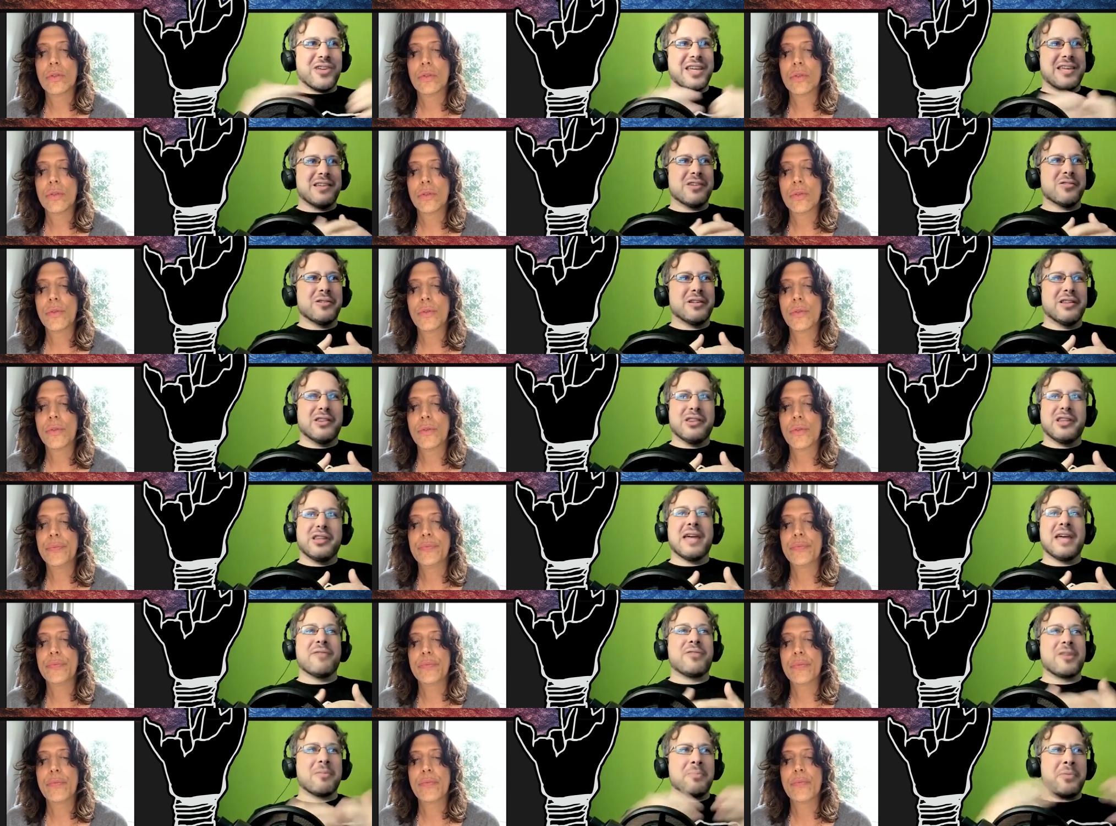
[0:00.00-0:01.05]
Speaker 1: you
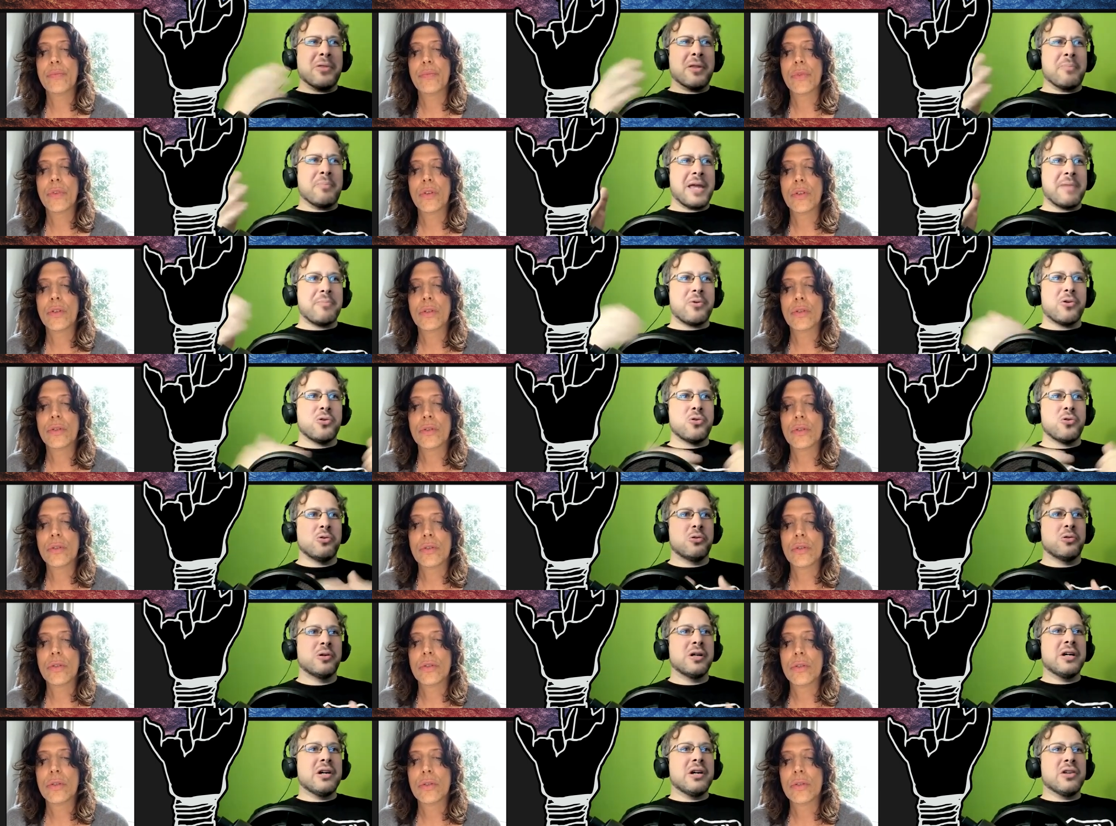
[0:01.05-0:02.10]
give to the people
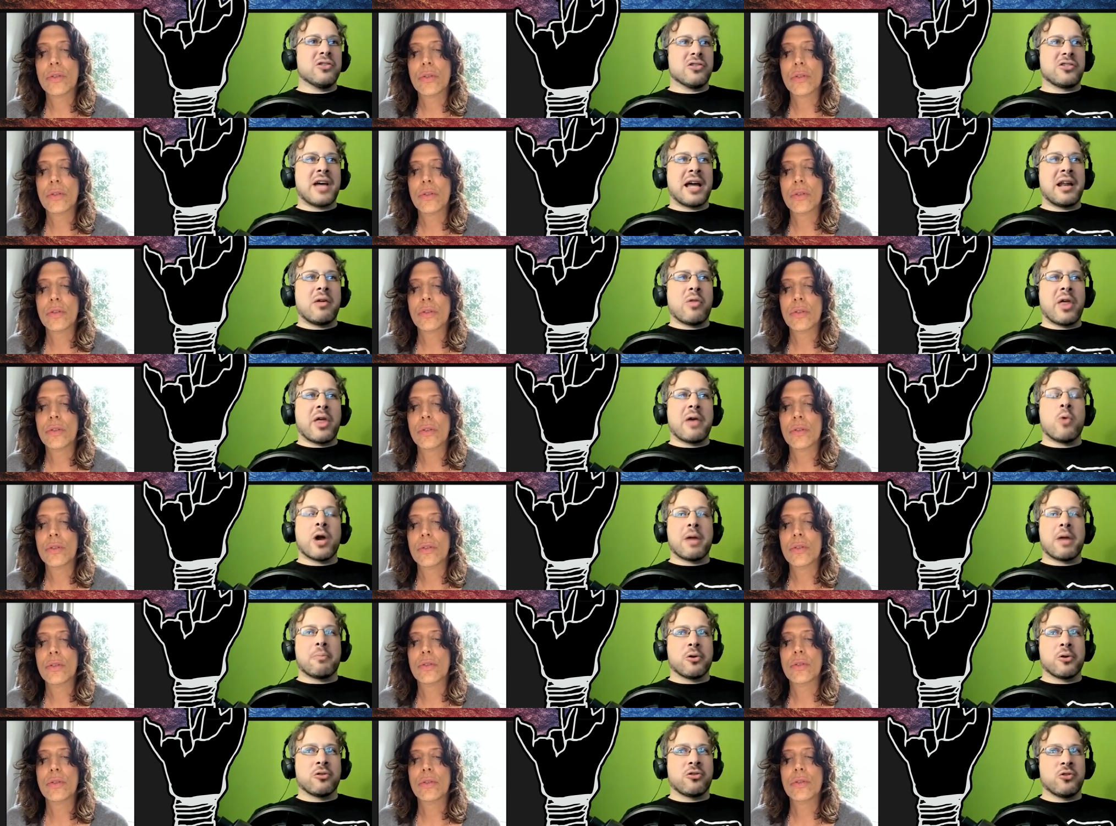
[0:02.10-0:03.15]
who just kind of like want to
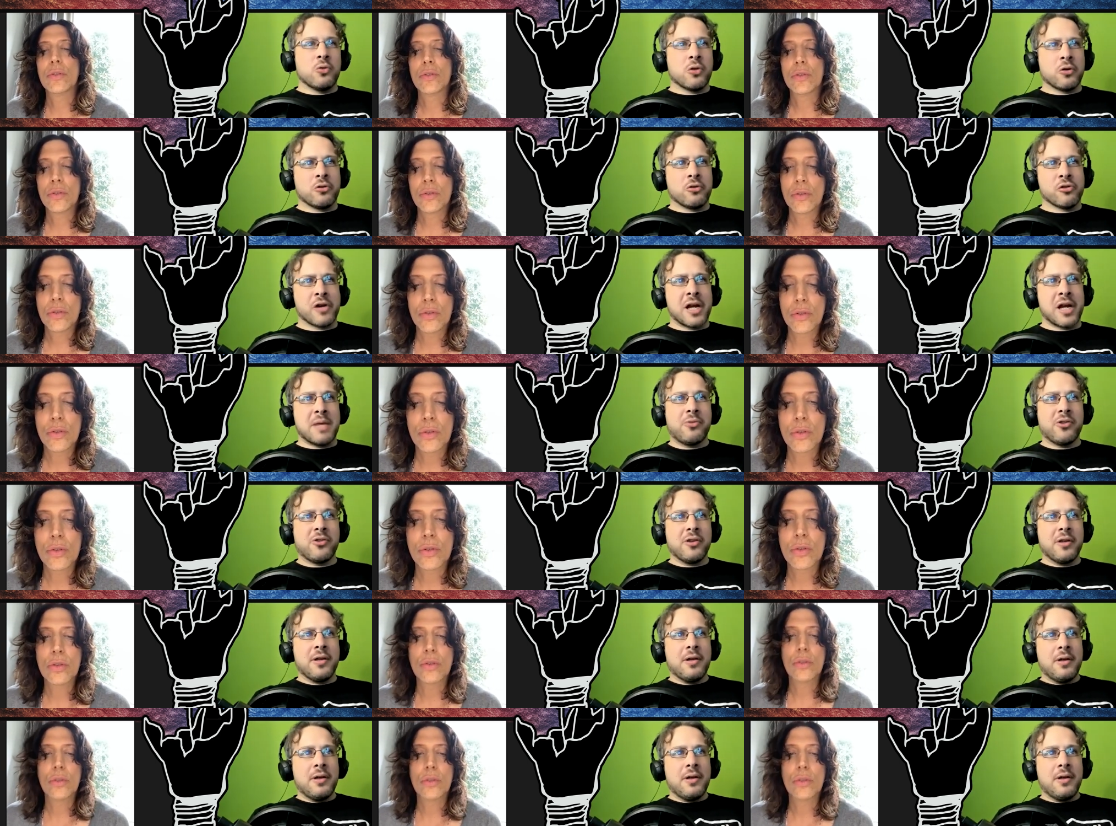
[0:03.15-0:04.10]
pursue their dreams?